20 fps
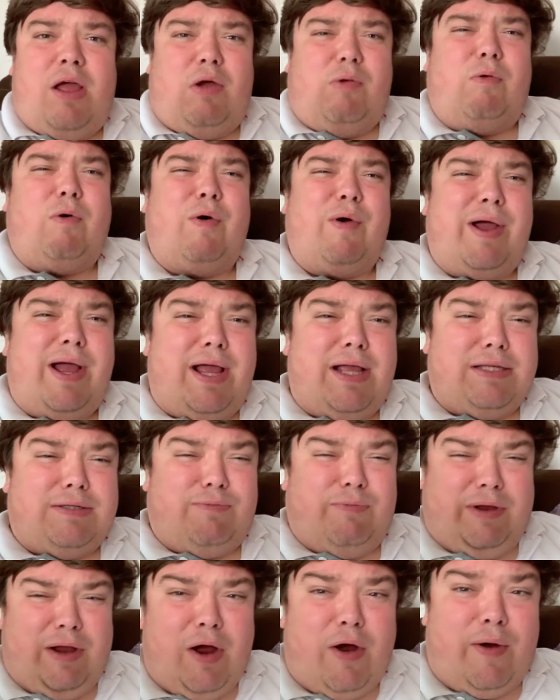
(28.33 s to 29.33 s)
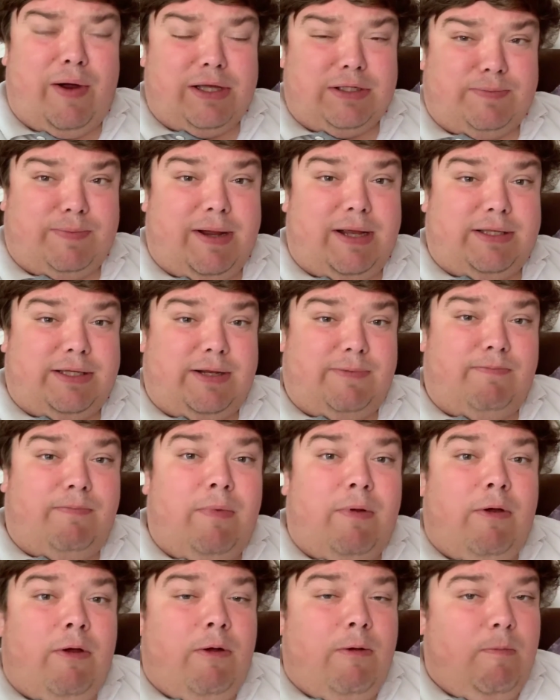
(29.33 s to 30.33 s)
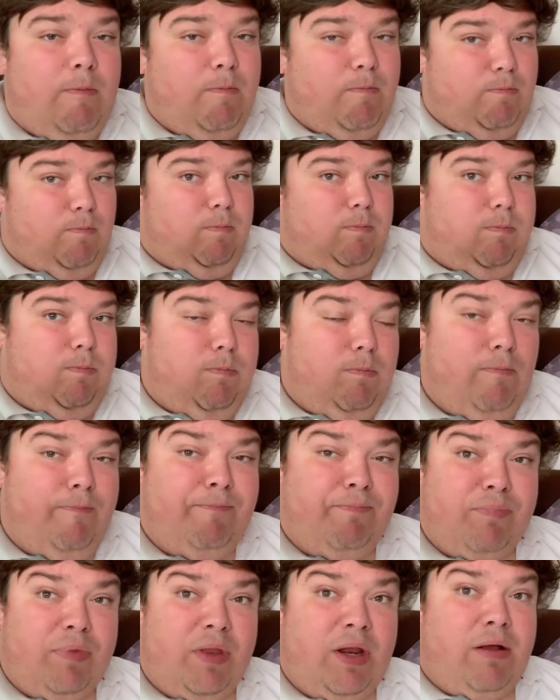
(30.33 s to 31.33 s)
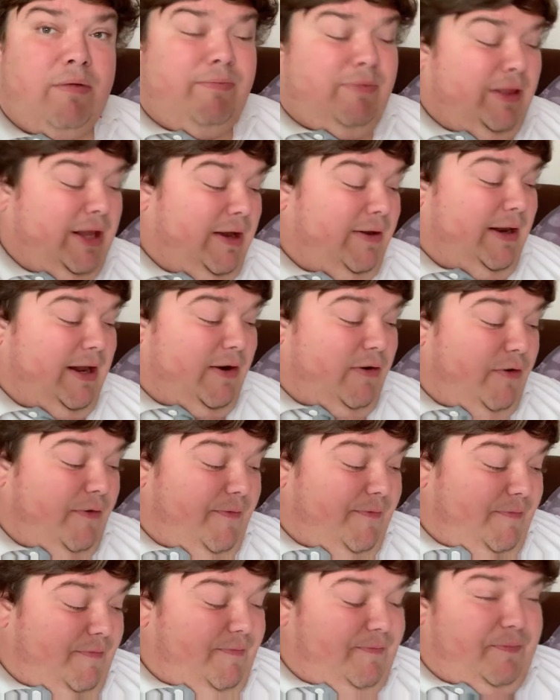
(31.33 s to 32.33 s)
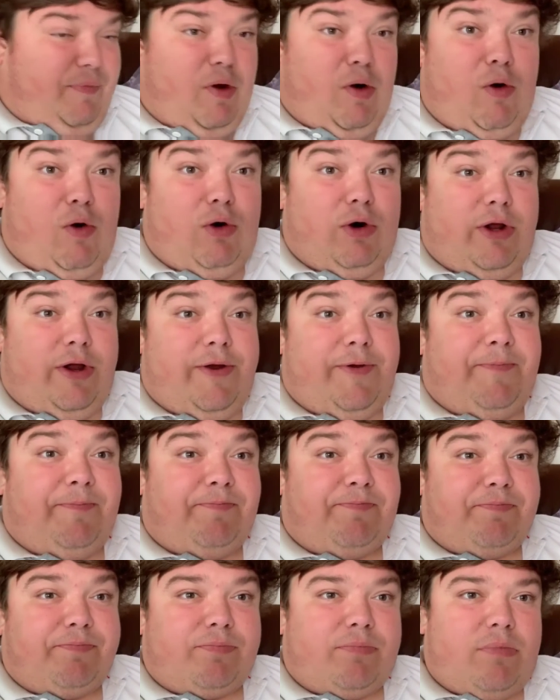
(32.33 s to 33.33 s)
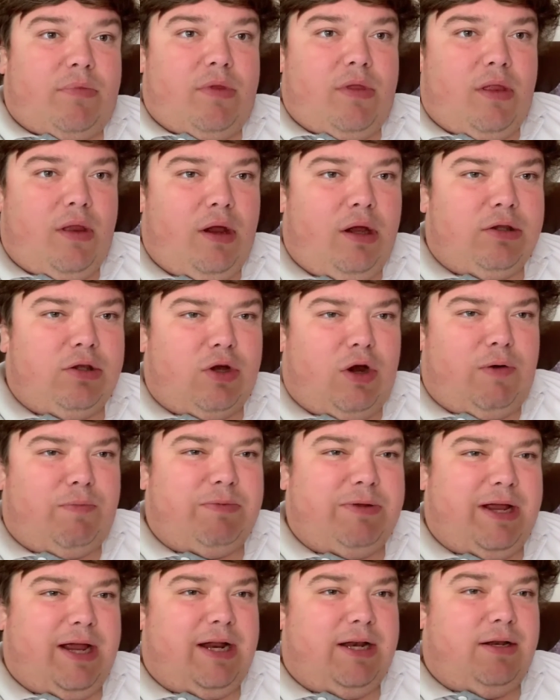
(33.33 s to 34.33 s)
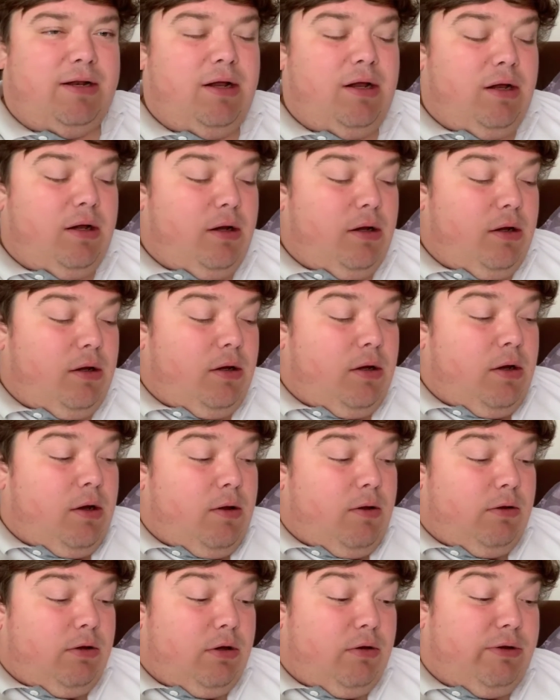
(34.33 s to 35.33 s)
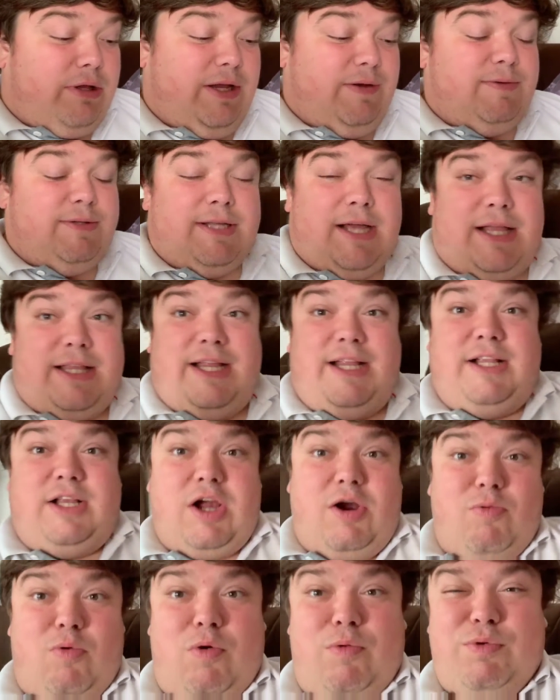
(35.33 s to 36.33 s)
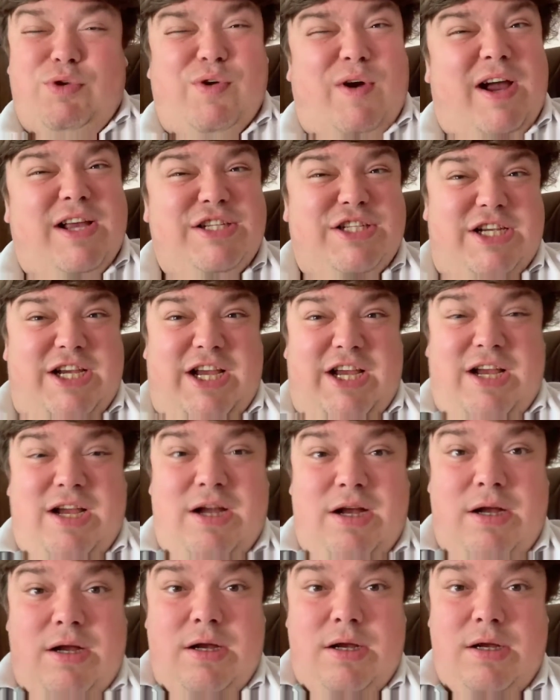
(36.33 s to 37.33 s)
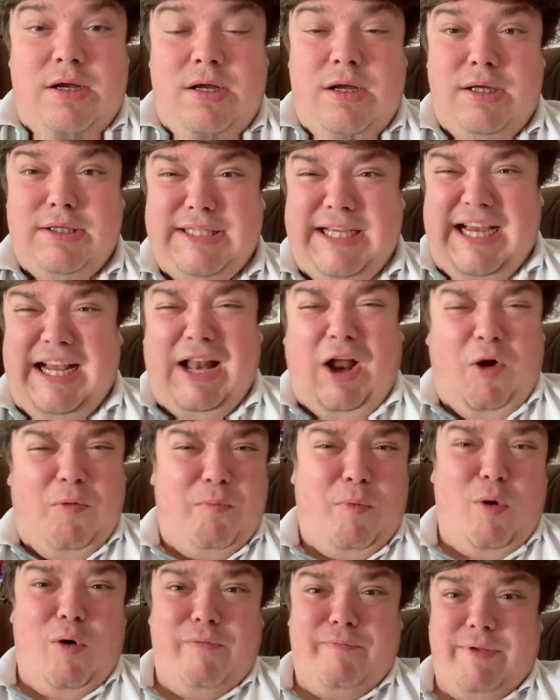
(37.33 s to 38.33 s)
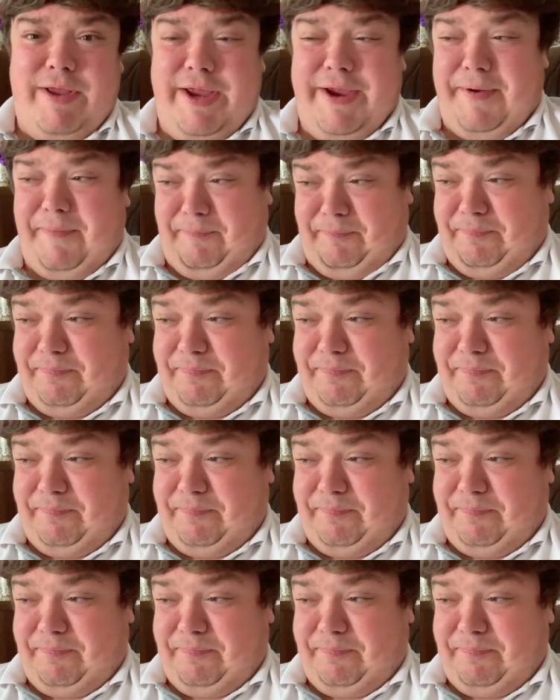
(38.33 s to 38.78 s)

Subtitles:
We are expecting nearly enough all the top 10, the teams that didn't go up to actually see a lot more of the